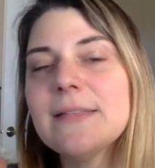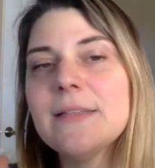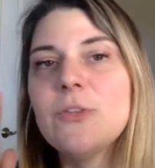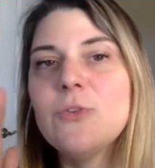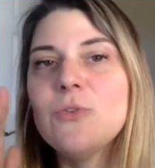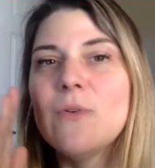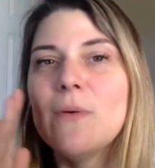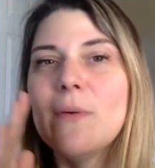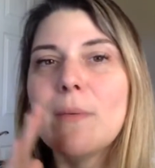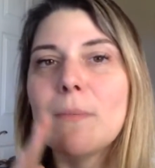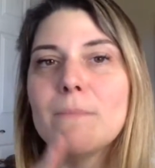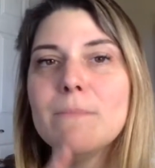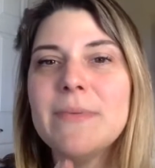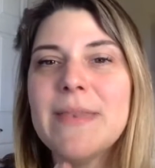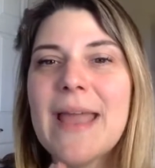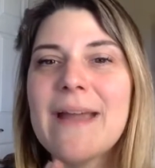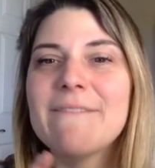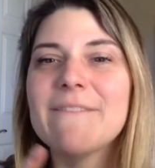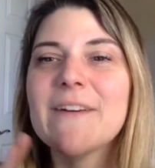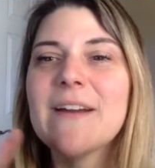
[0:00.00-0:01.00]
you will
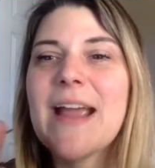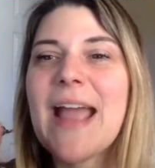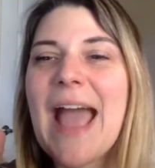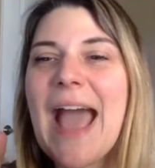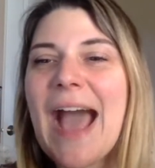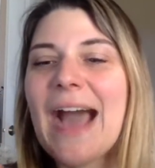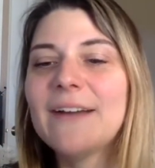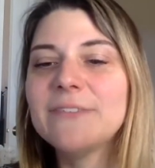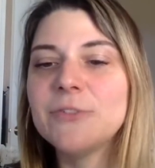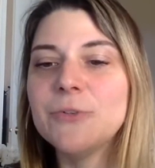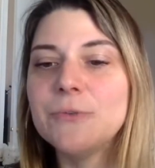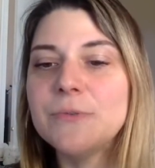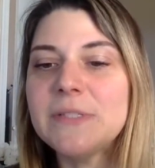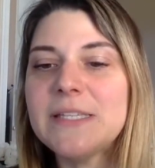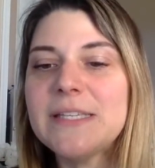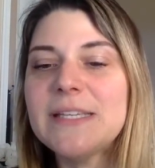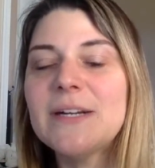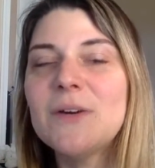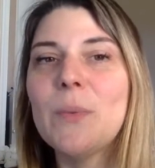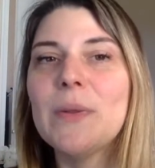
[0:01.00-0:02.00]
never have to
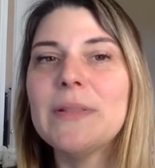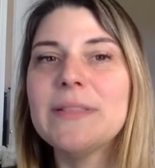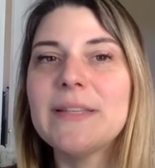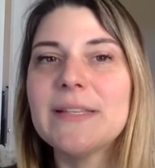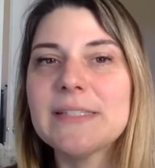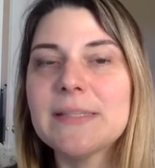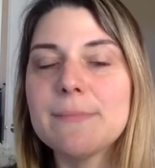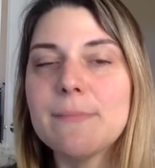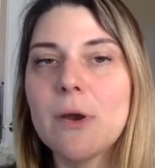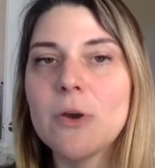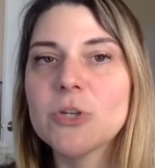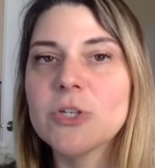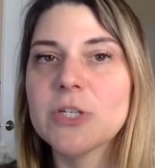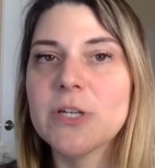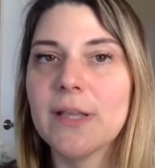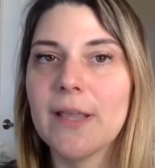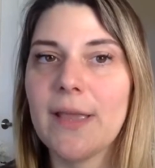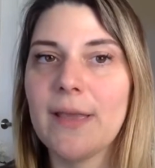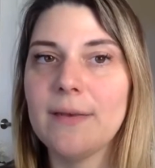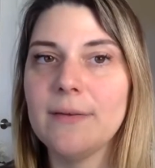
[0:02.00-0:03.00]
deal with this emotion
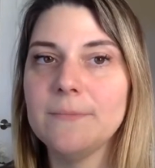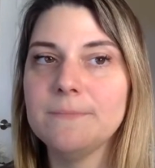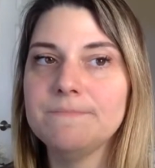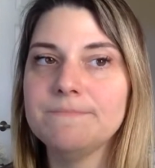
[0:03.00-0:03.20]
again.